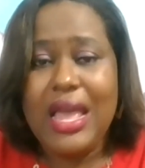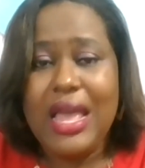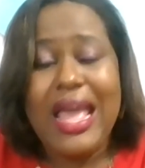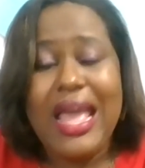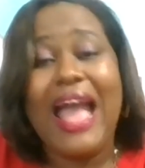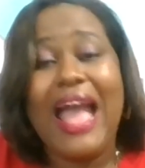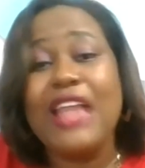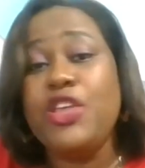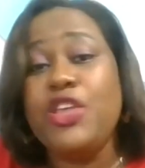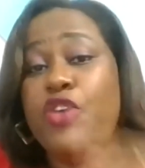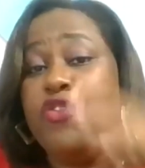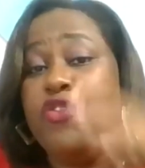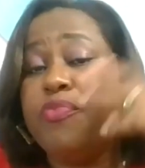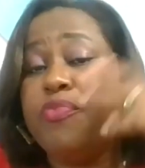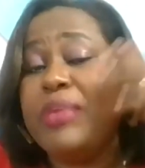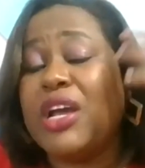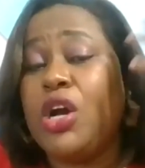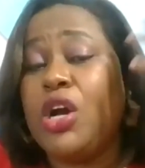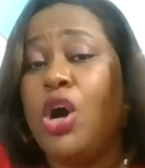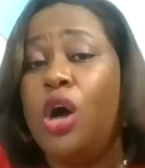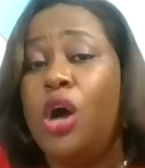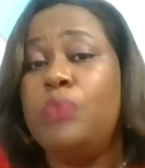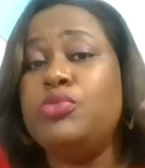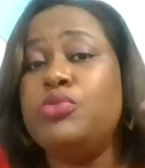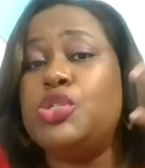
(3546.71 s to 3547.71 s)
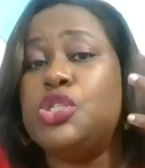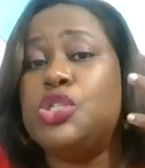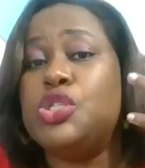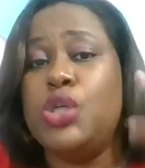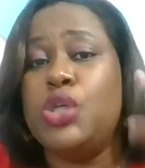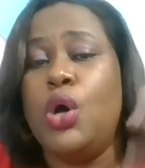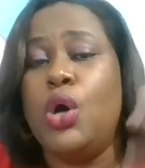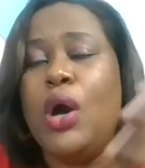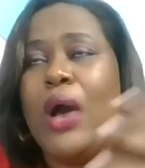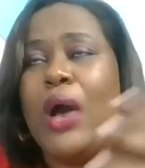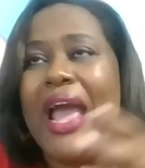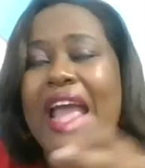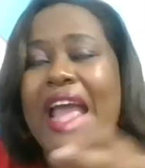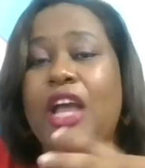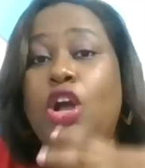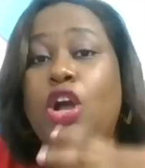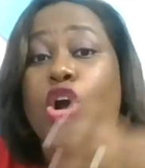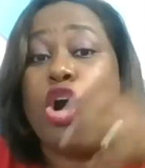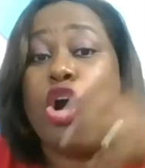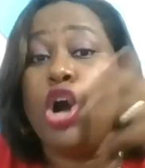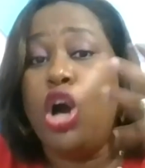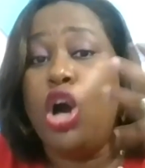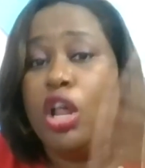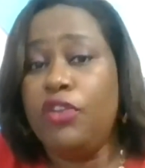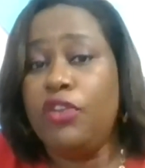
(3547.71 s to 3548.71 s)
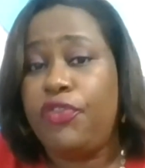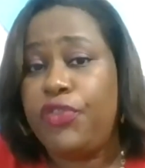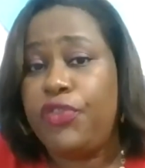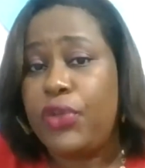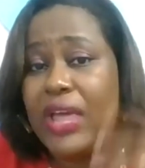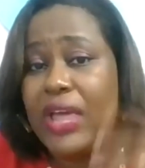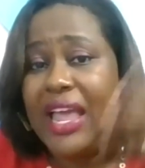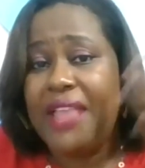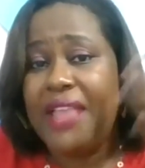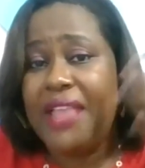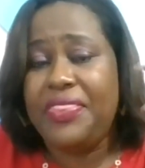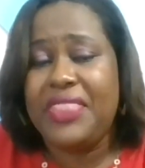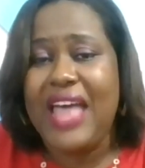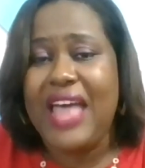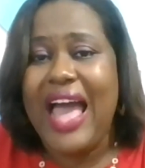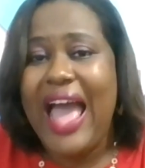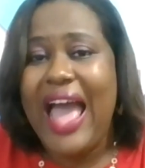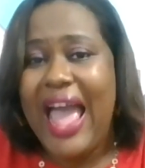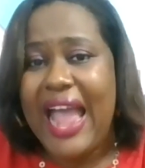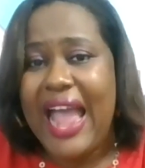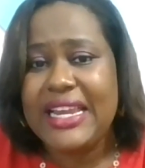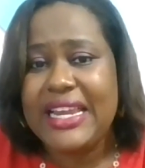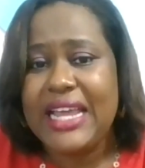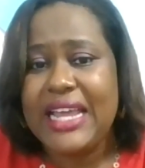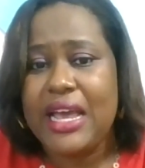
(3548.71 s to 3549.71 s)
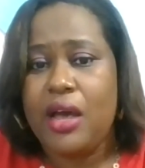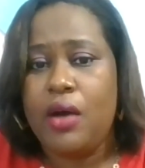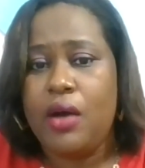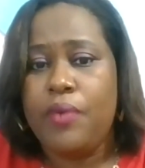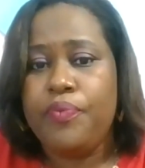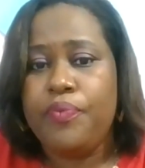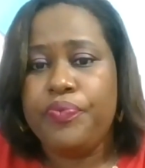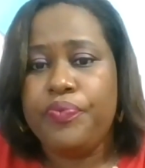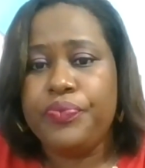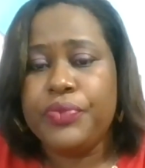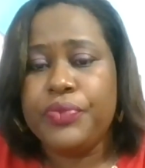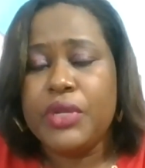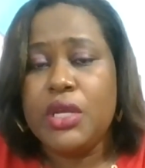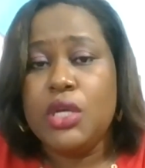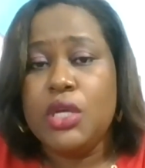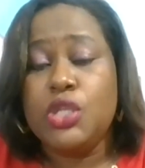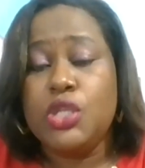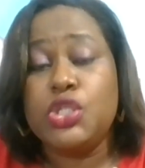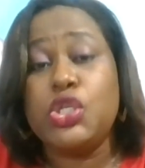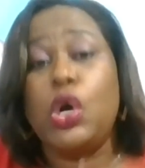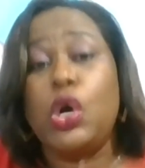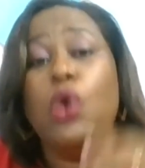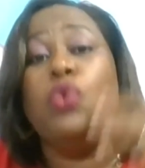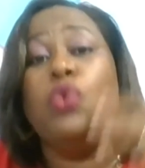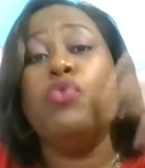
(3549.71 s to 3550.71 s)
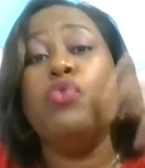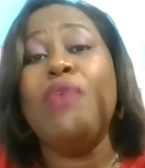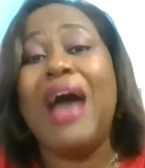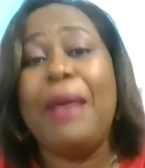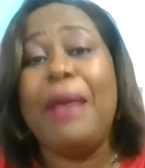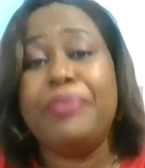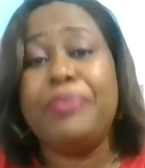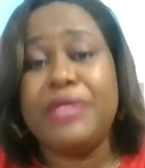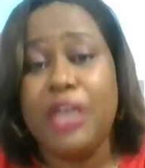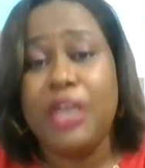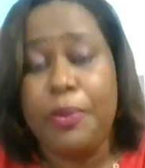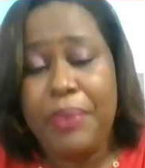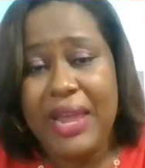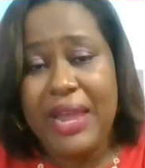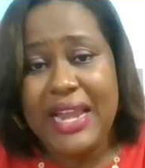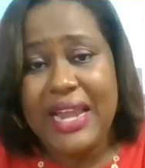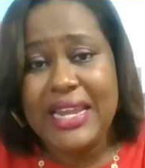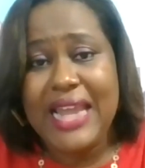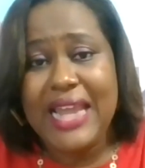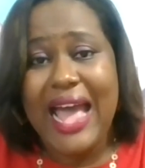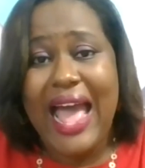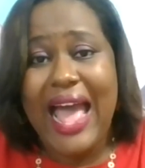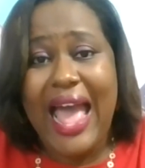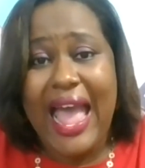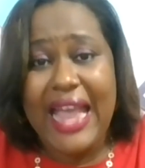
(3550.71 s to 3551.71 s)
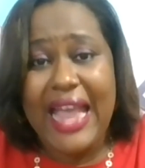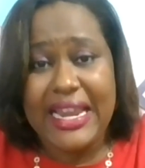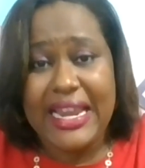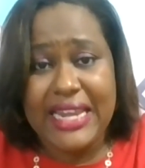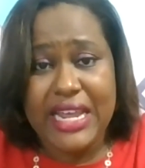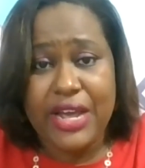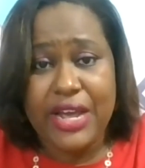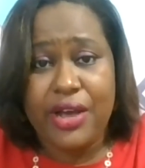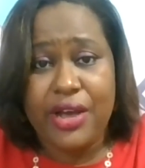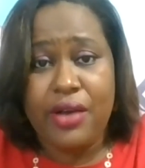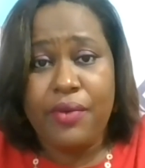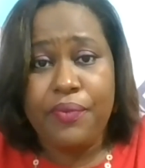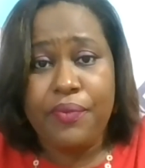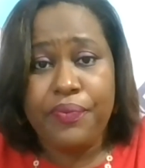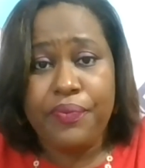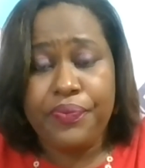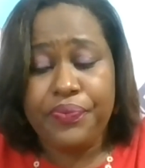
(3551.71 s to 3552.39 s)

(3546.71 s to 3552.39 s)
And you've become so engulfed in the idea, so wrapped up in the idea,